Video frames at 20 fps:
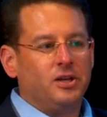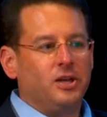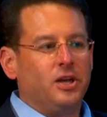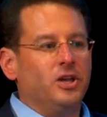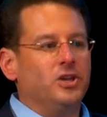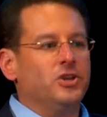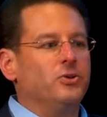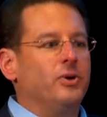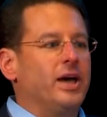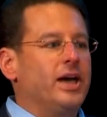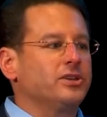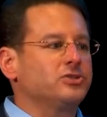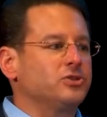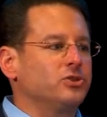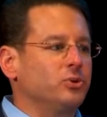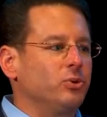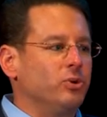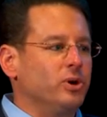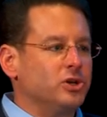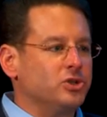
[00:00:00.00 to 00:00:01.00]
And you asked
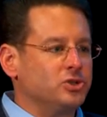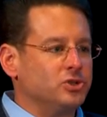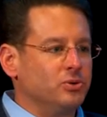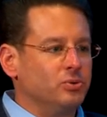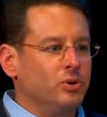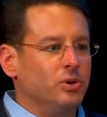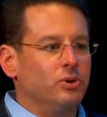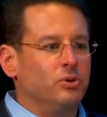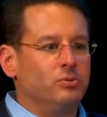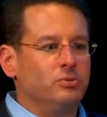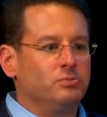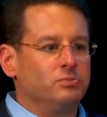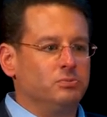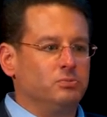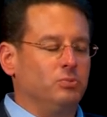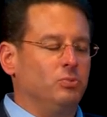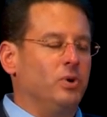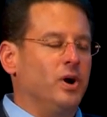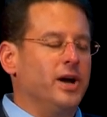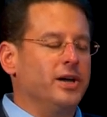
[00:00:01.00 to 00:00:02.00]
the question, well,
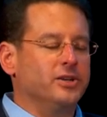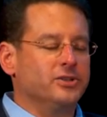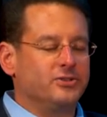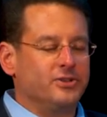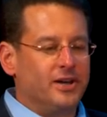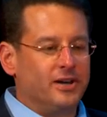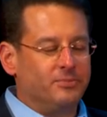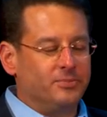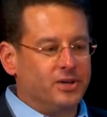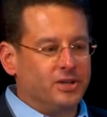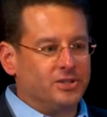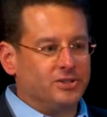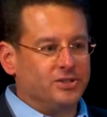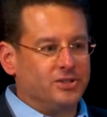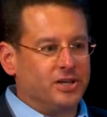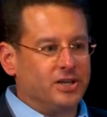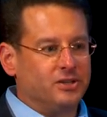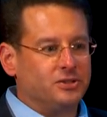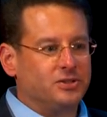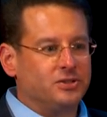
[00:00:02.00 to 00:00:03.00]
why does that make
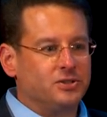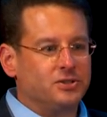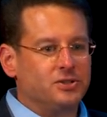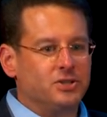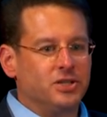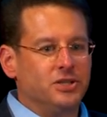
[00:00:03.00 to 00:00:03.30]
sense?